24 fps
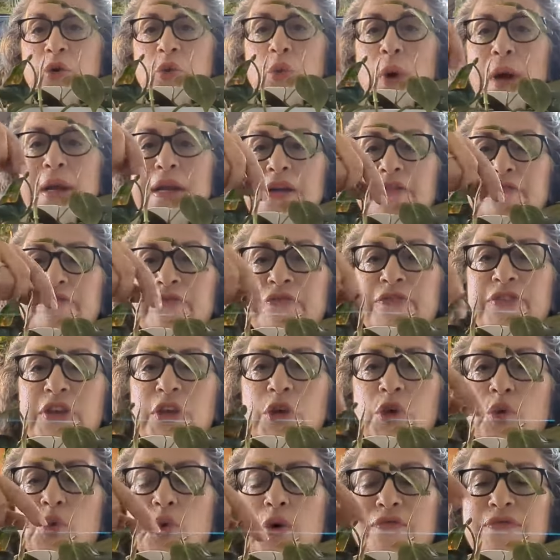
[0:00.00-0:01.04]
quite a
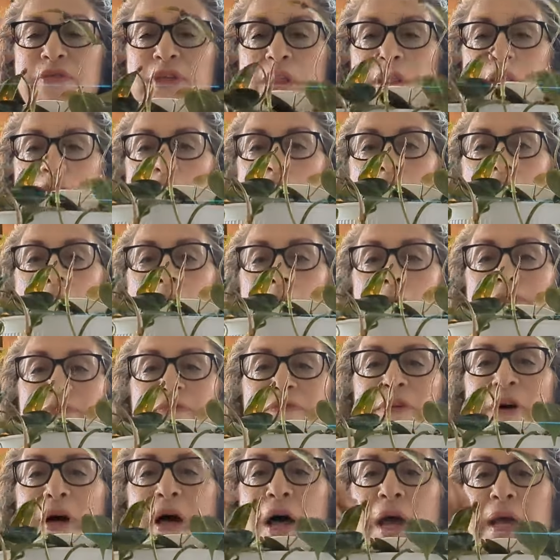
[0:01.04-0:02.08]
few of the long
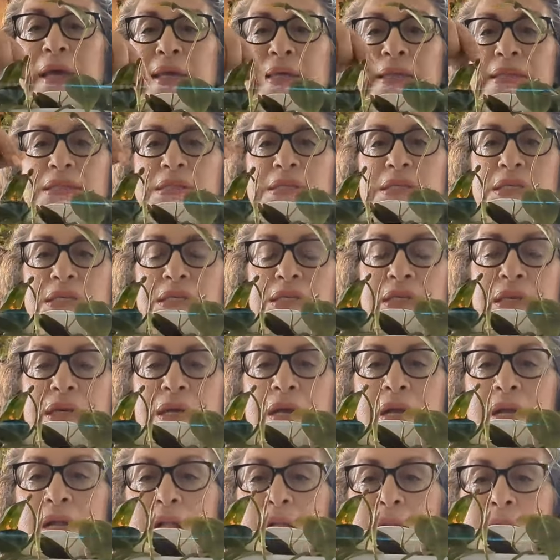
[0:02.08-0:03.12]
vines
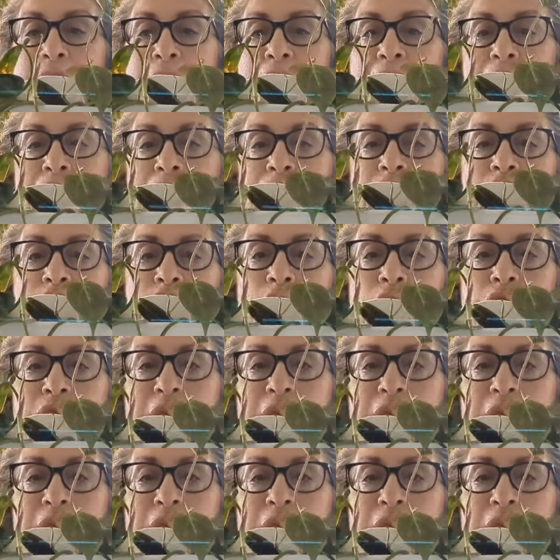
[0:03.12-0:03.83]
so